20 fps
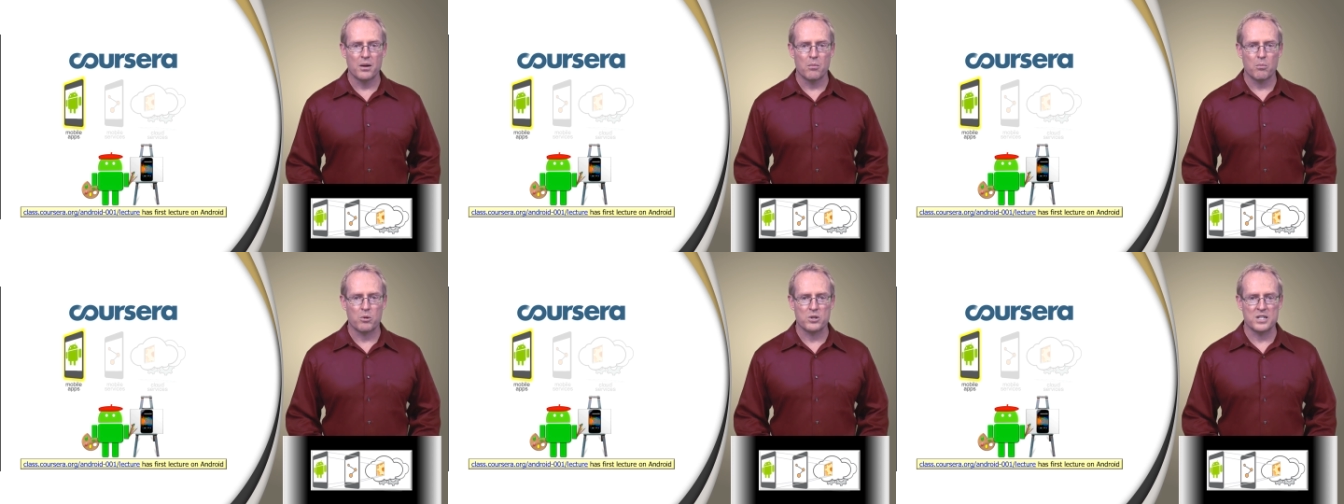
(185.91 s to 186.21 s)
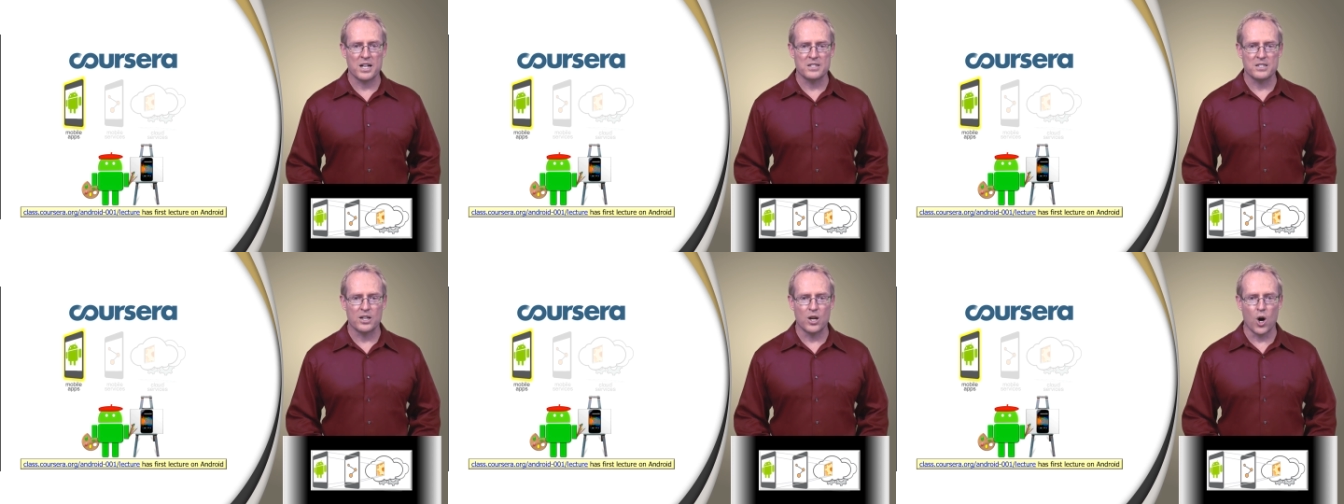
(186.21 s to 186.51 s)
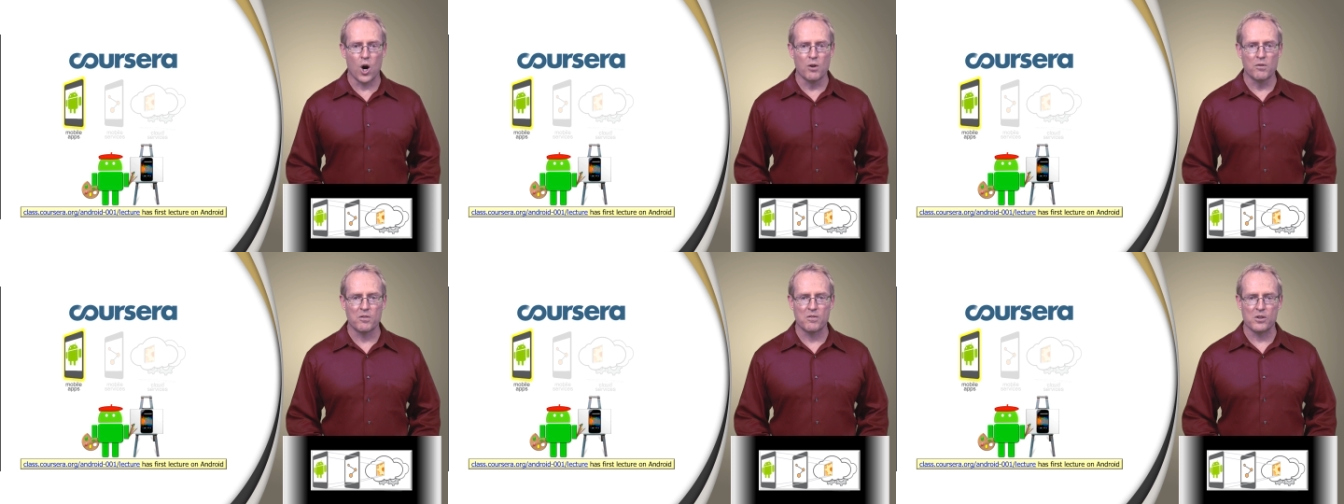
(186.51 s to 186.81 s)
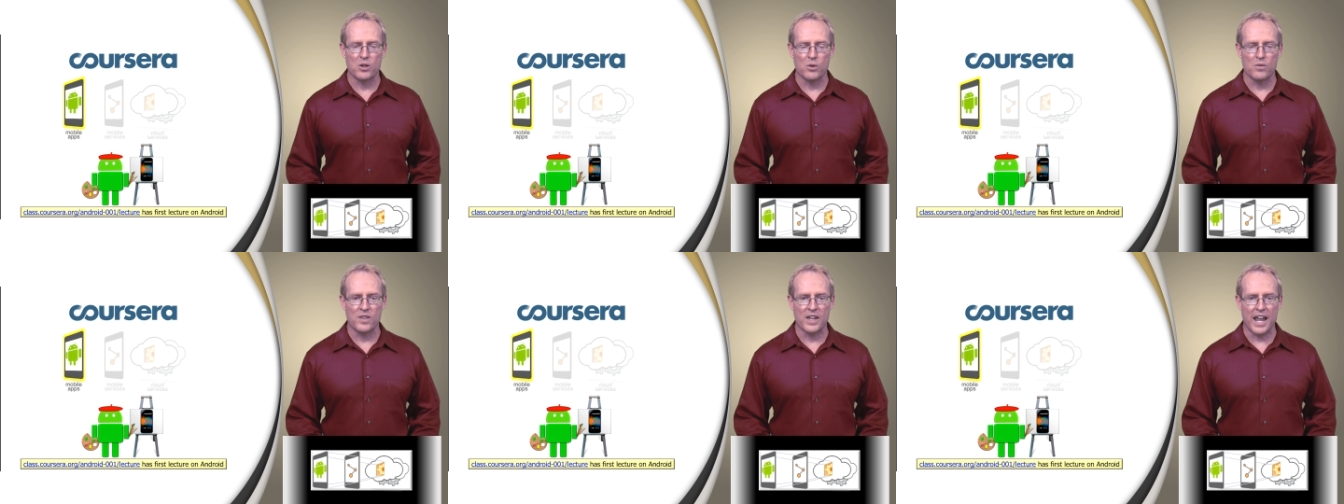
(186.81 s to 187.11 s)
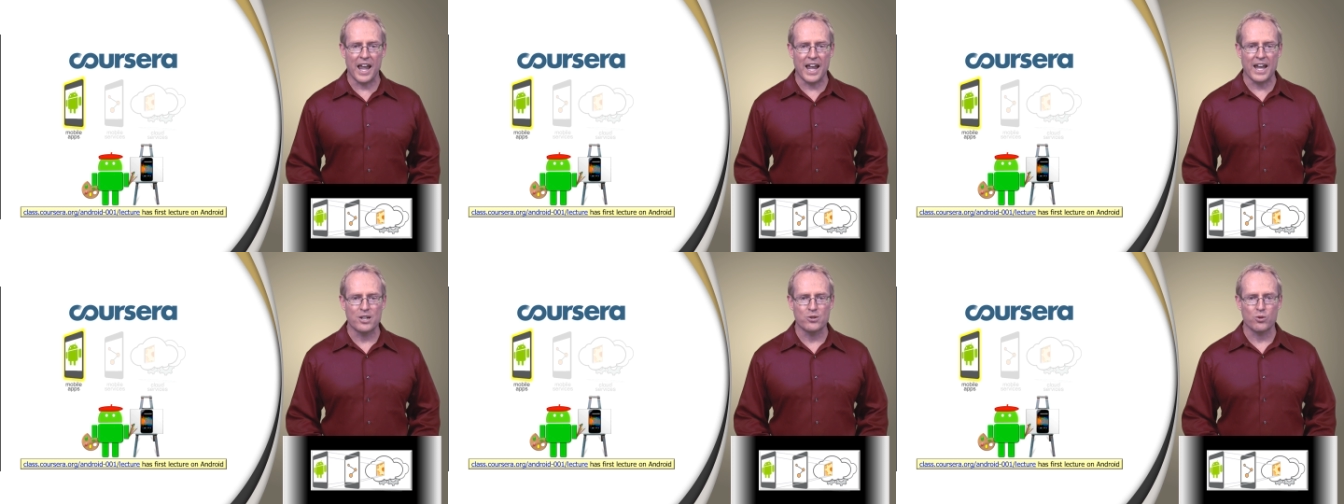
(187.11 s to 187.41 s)
presents an overview of
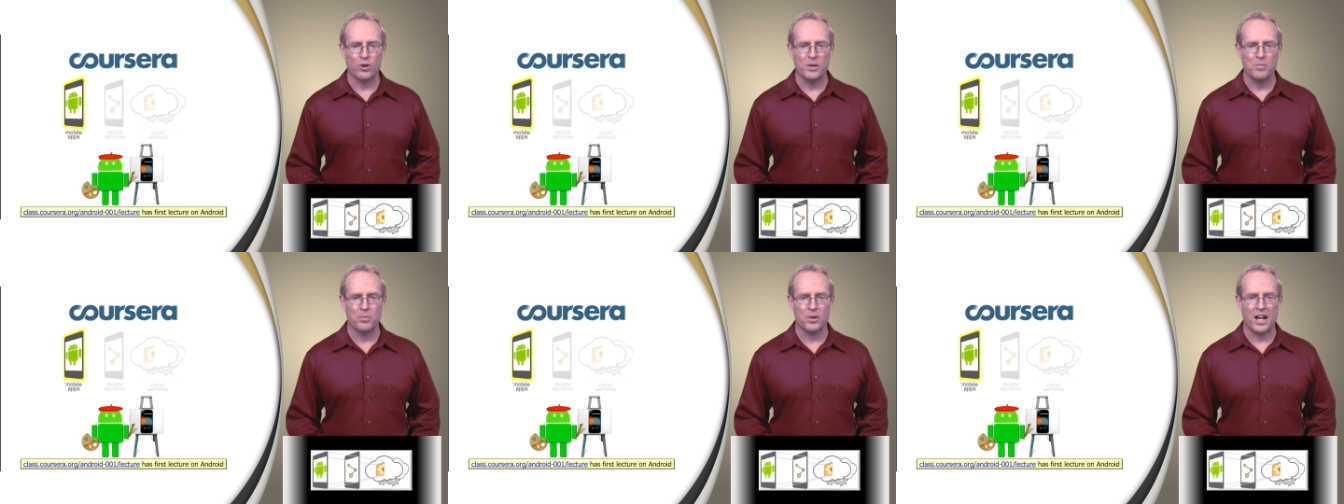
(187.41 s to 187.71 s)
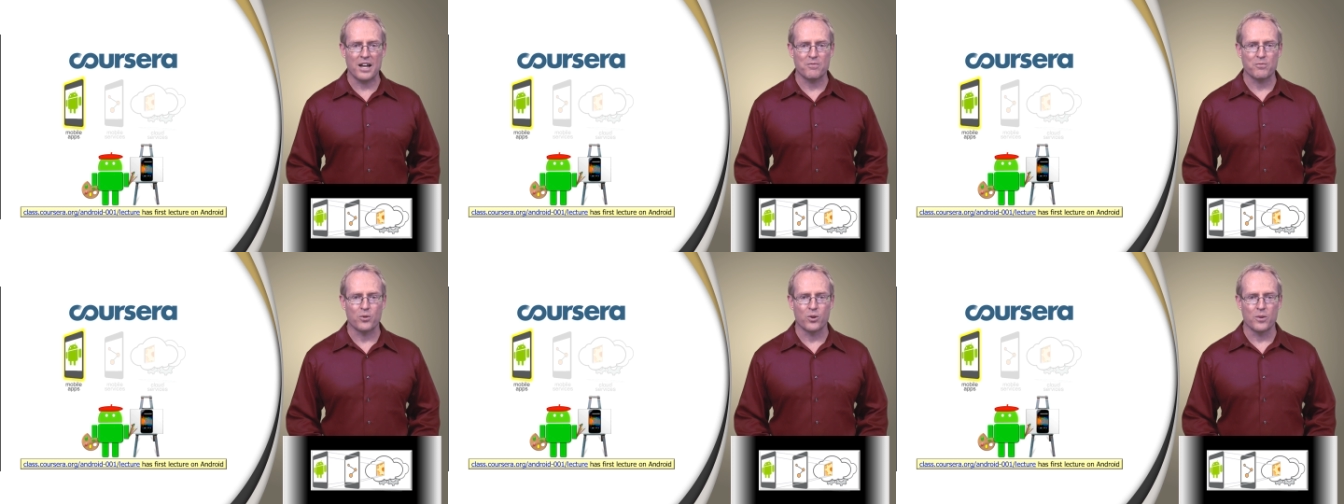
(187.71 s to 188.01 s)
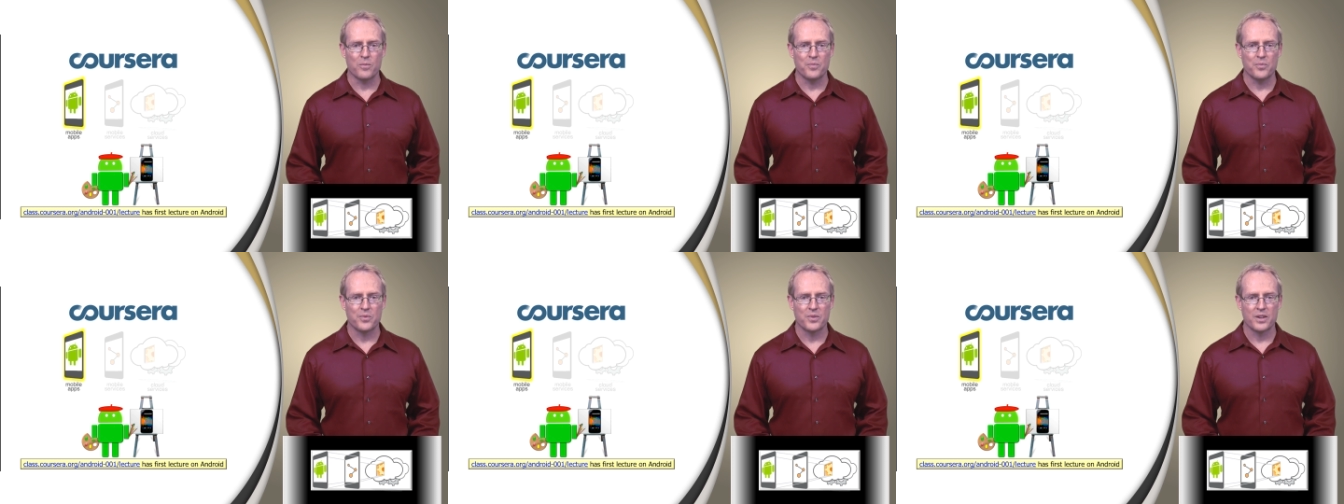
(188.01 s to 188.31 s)
the Android platform,